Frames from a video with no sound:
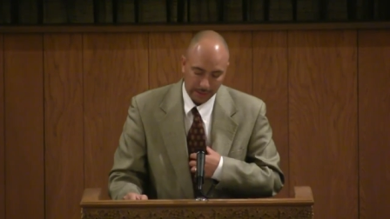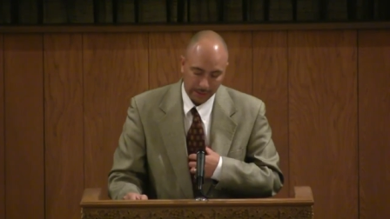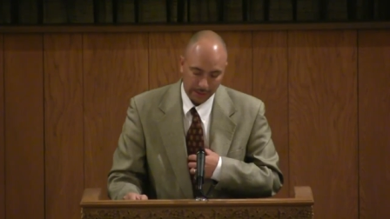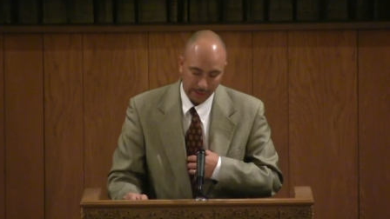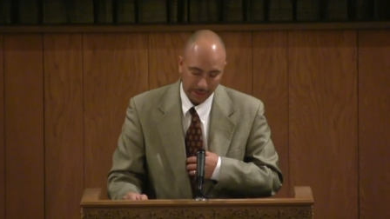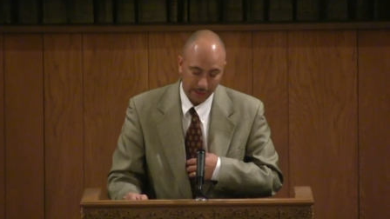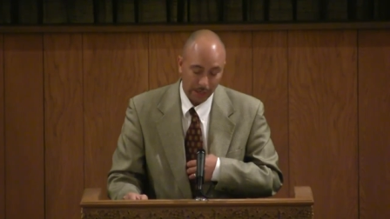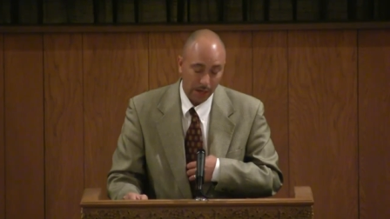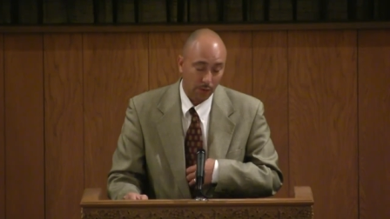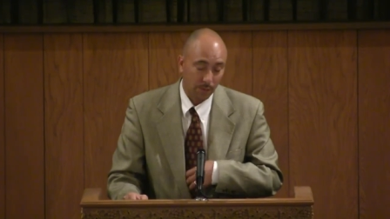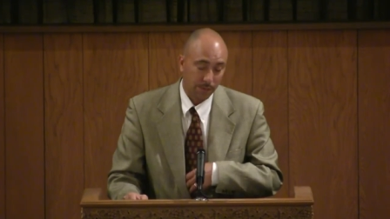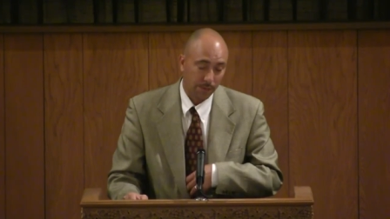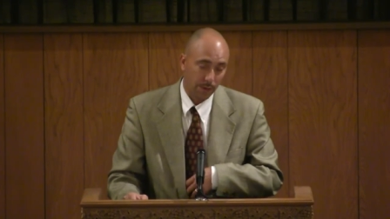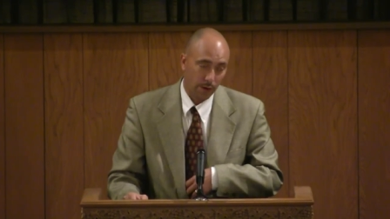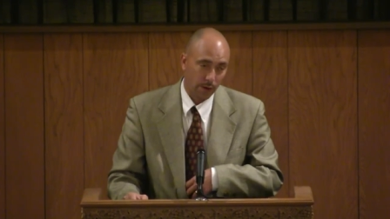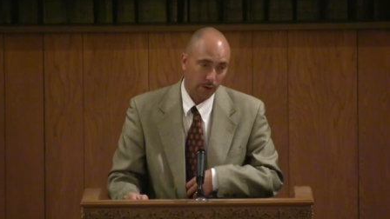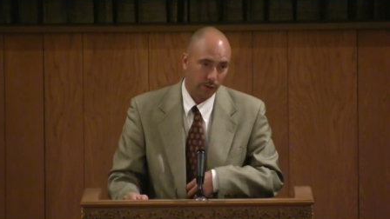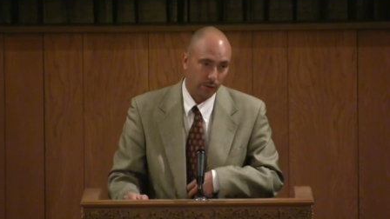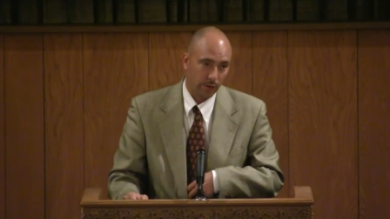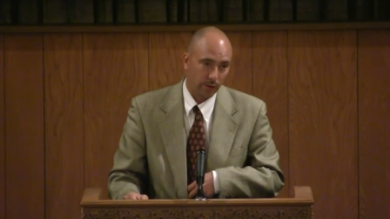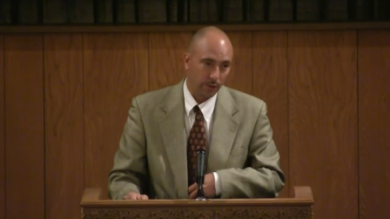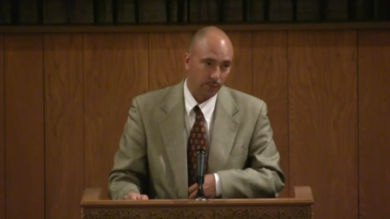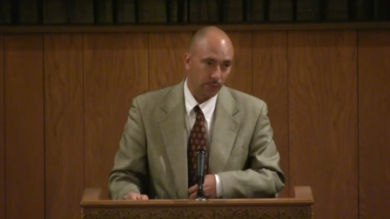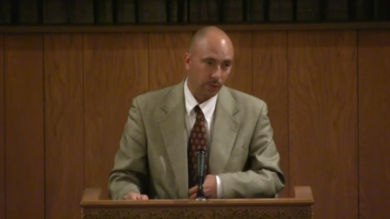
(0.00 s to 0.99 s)
you go
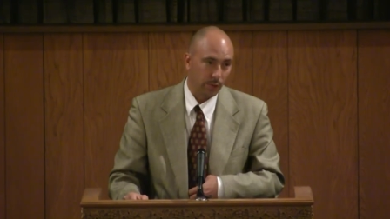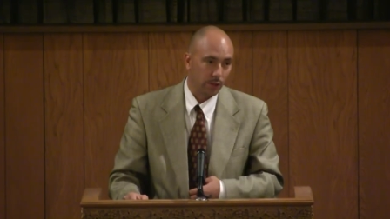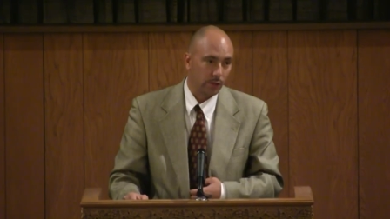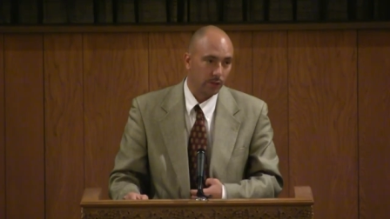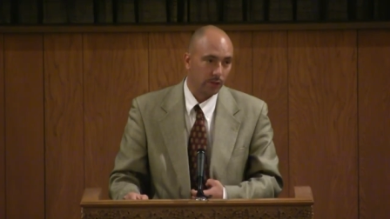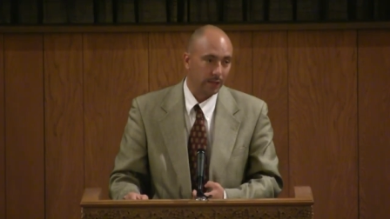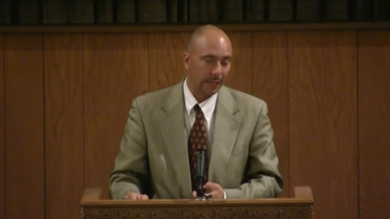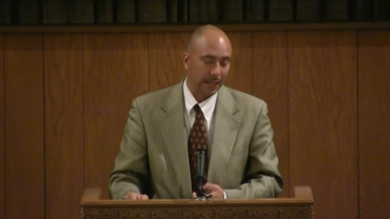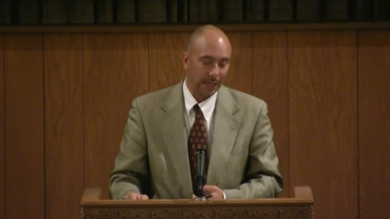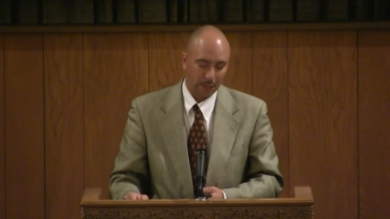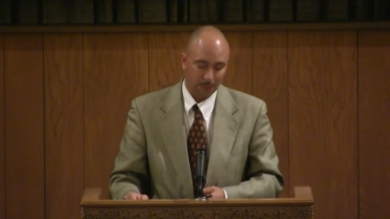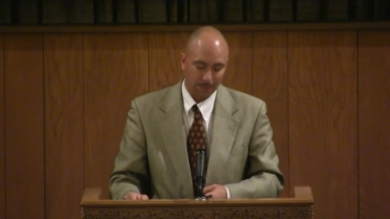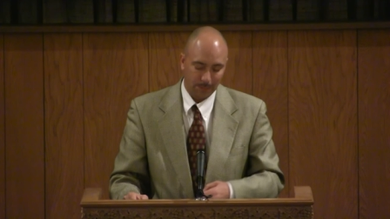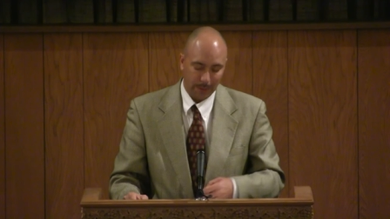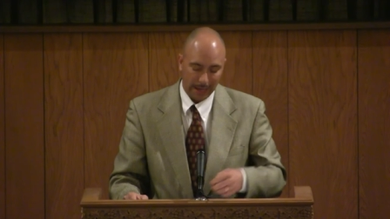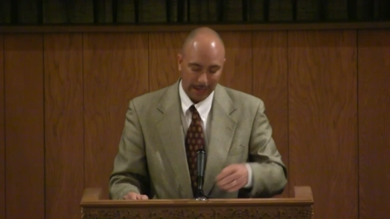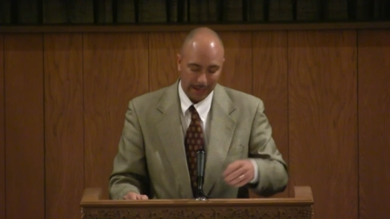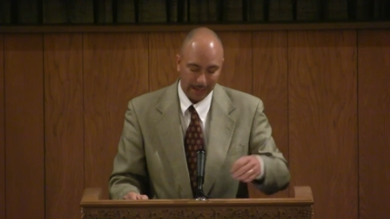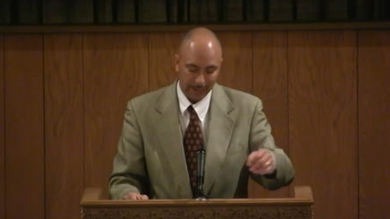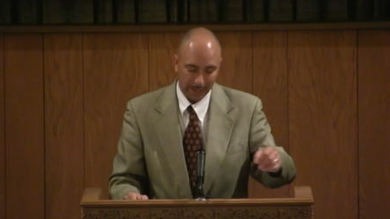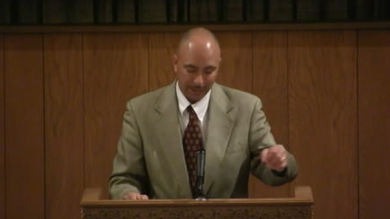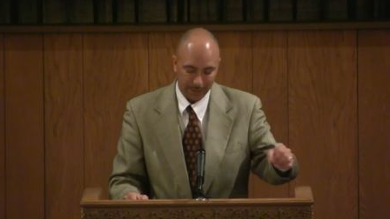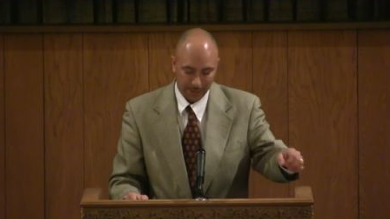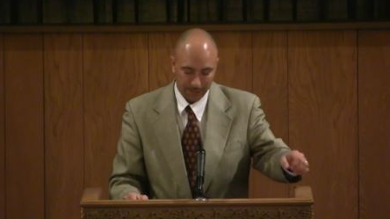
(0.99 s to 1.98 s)
further in the book on the next
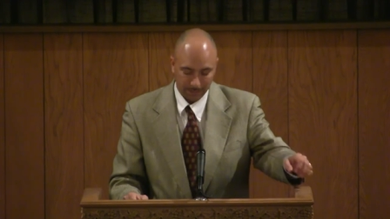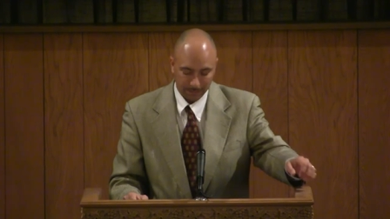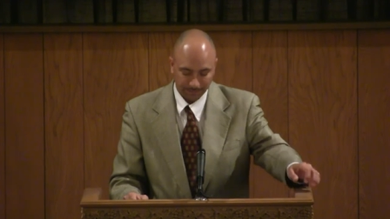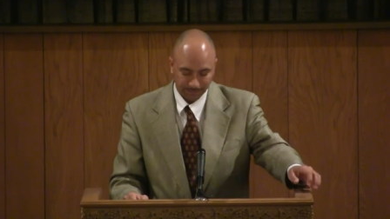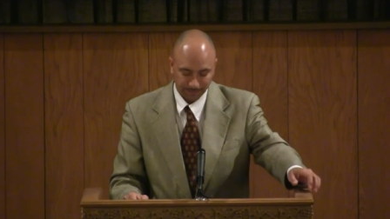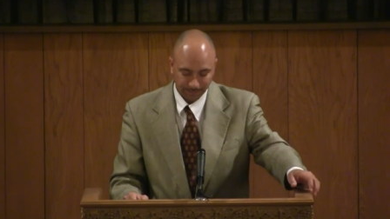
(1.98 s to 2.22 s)
page,